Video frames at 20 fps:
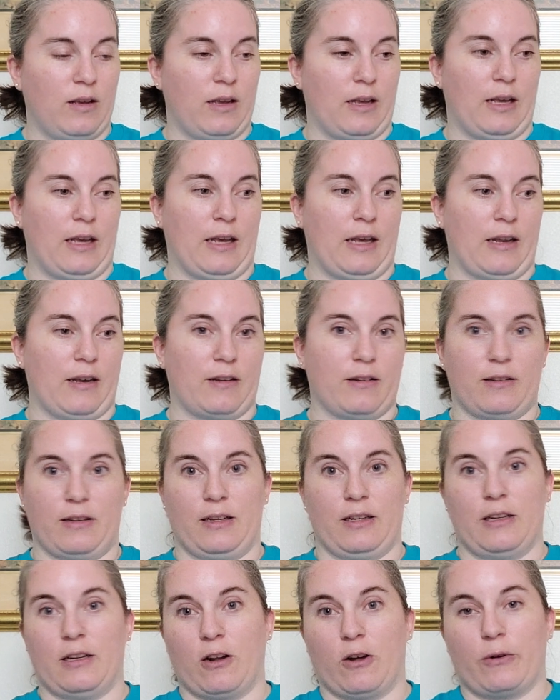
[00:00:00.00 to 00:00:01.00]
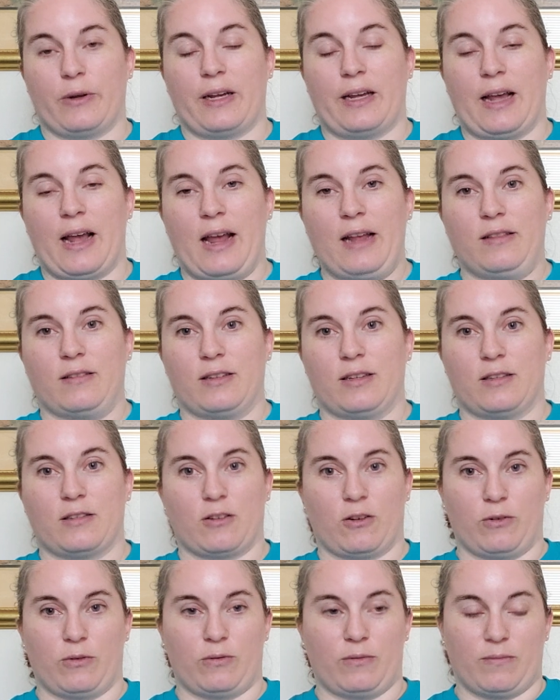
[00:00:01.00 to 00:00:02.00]
And, he hates it,
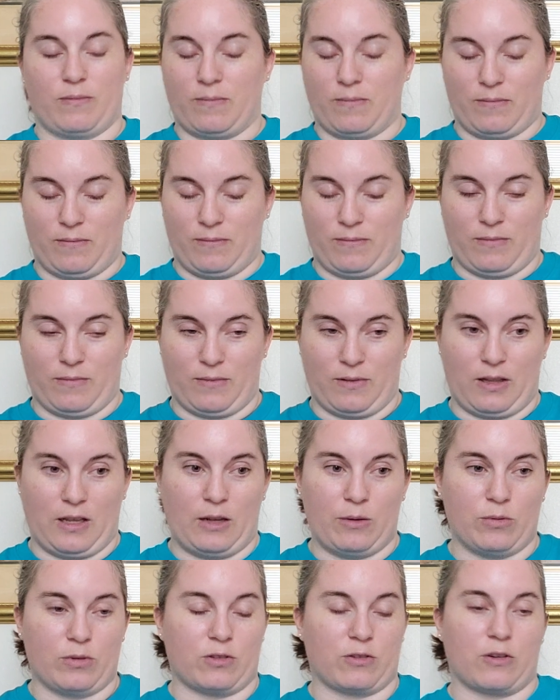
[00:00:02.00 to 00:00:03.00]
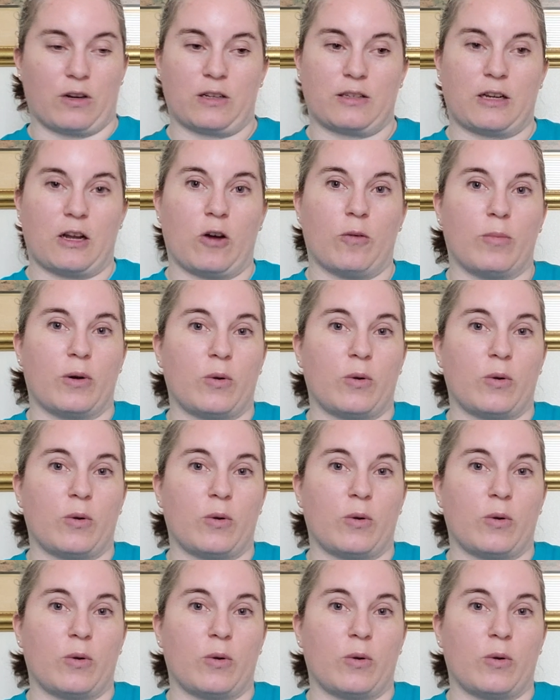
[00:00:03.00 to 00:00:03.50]
so he was stressed out.